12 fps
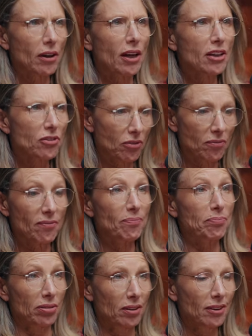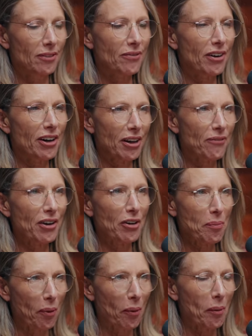It's very, very
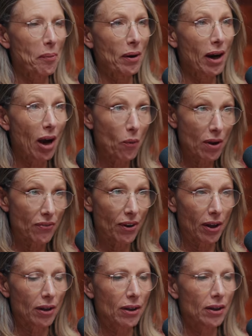probable. However,